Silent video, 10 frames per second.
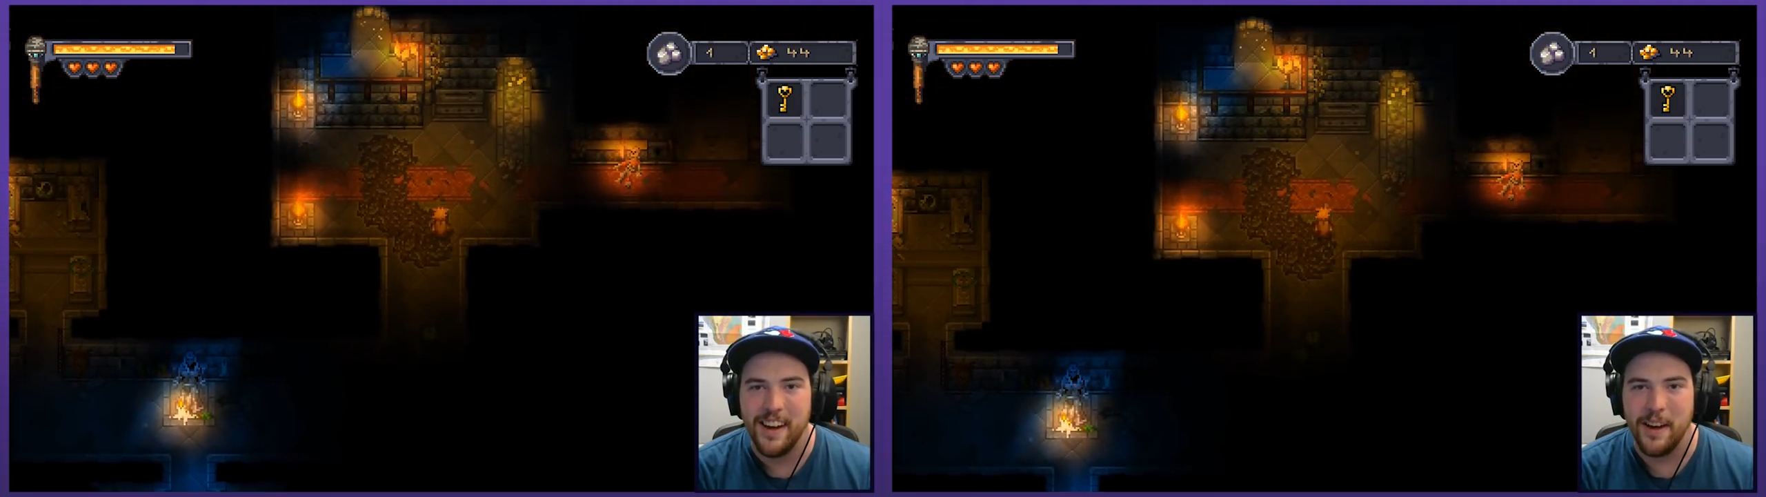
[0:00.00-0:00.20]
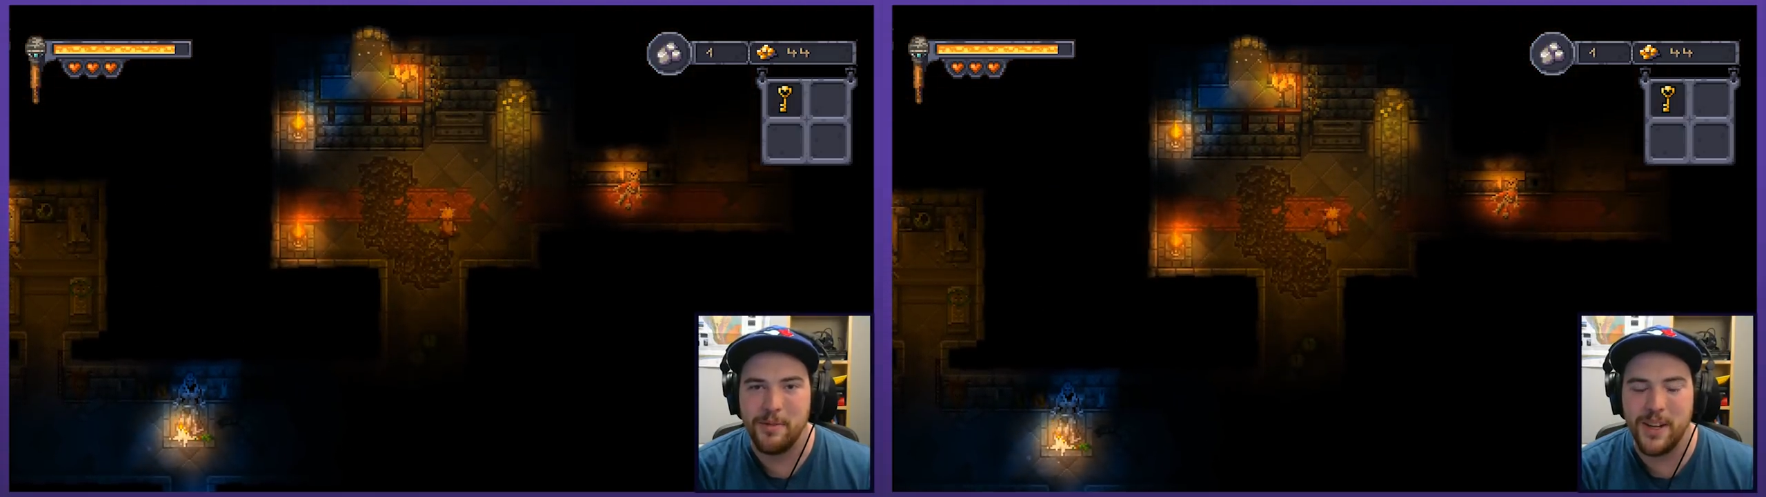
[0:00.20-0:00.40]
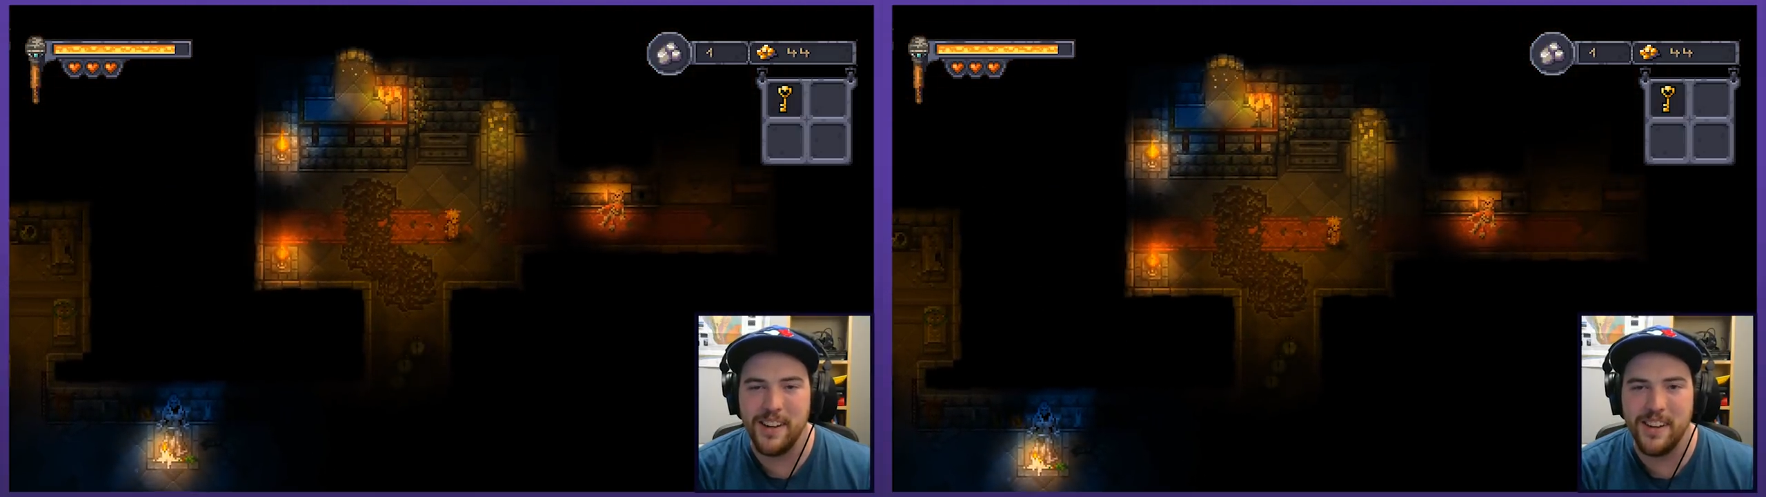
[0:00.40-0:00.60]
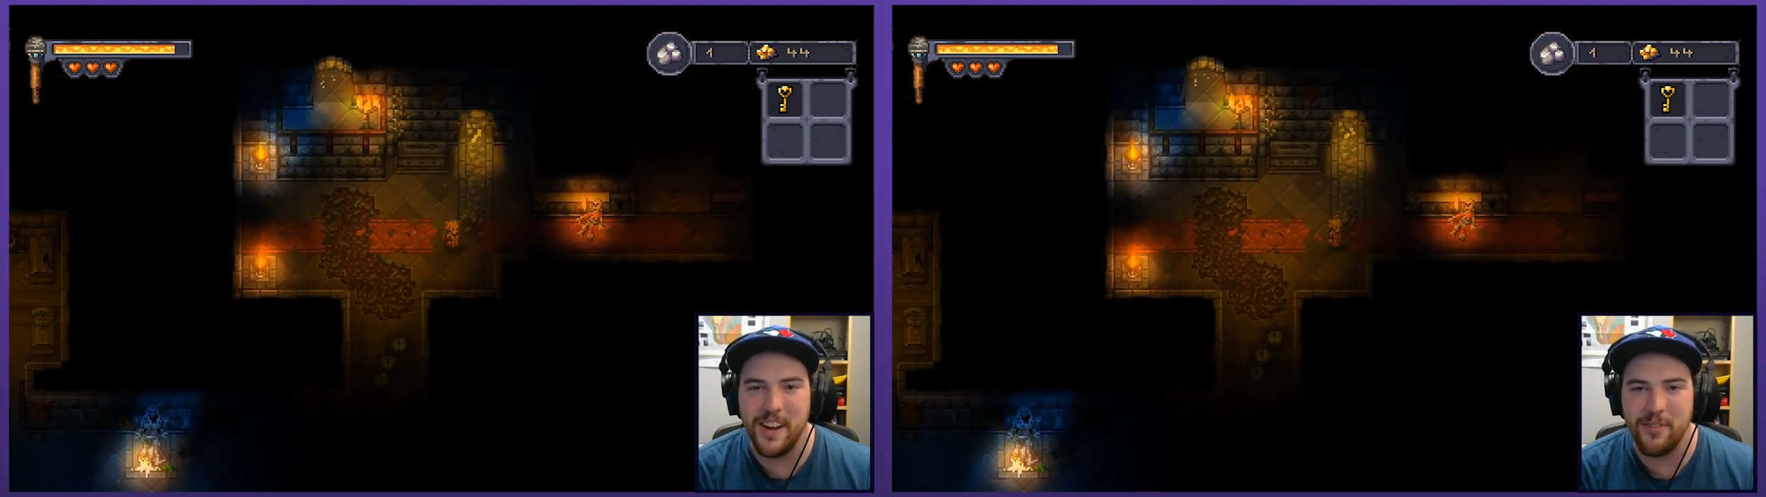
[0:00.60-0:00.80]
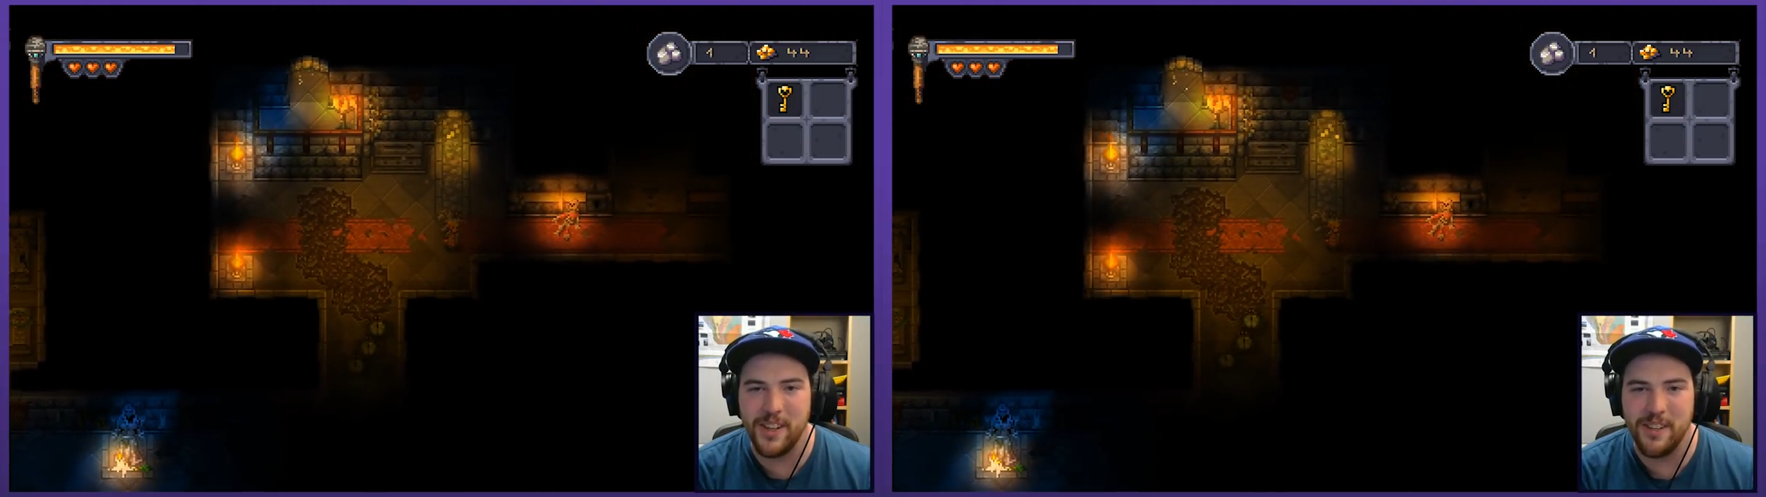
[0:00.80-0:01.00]
I'm trying to
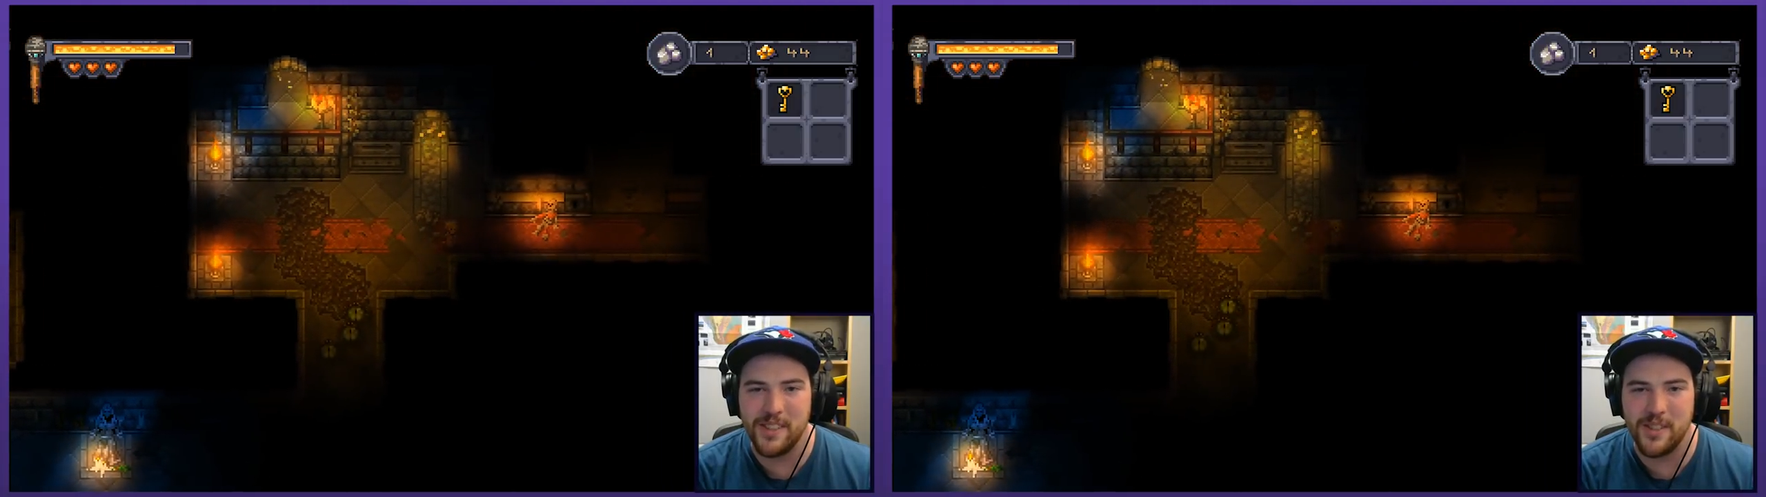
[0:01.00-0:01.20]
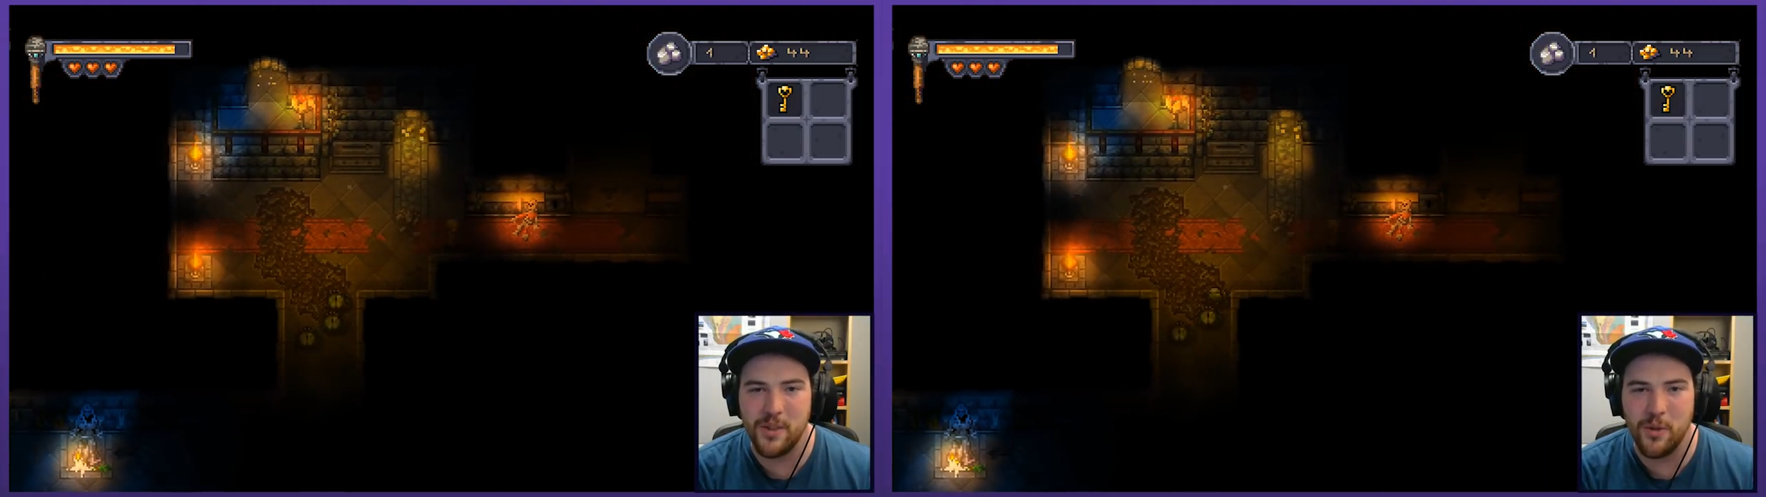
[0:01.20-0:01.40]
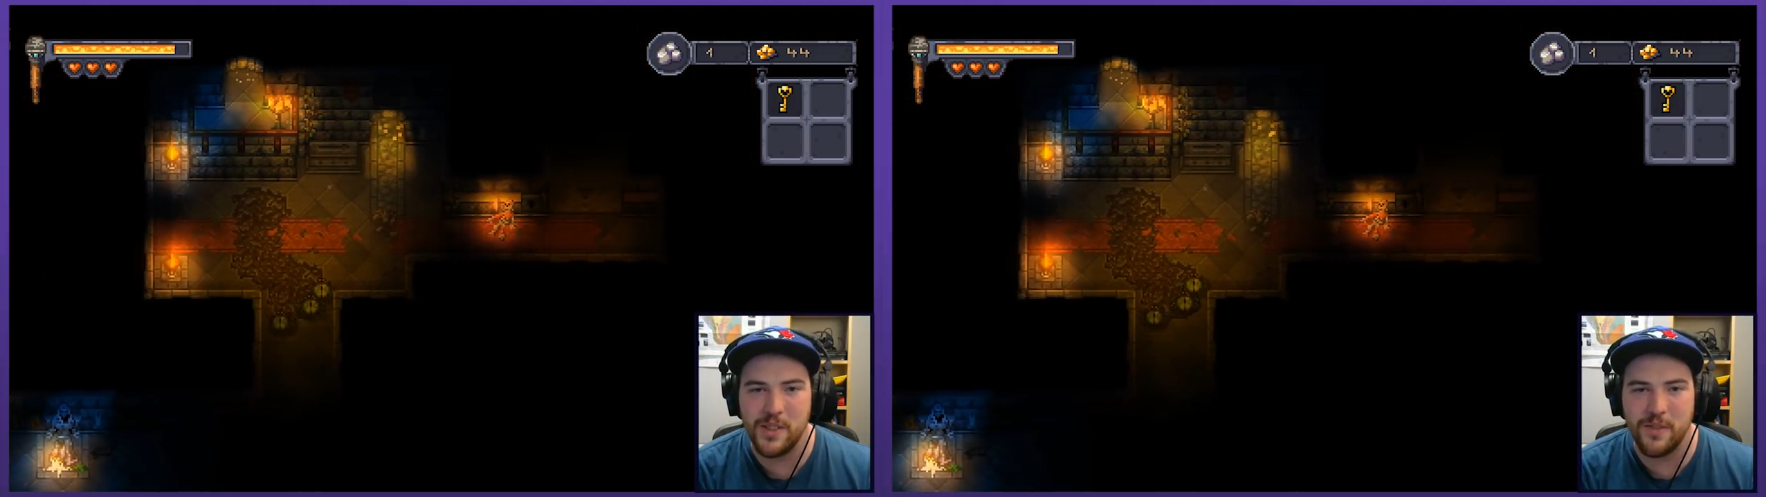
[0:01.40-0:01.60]
never use the torch